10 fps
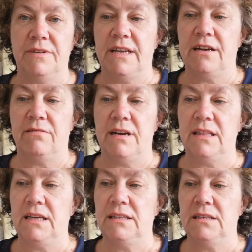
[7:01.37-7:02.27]
to over
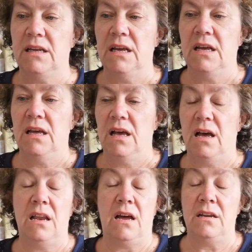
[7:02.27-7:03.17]
decorate this.
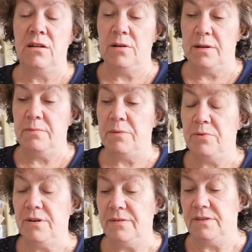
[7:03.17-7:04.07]
I know in my
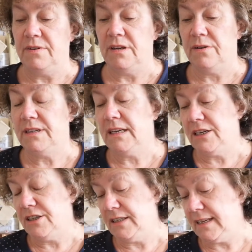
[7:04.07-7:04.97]
previous video I did
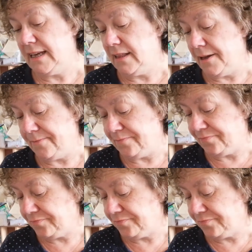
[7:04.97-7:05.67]
actually say that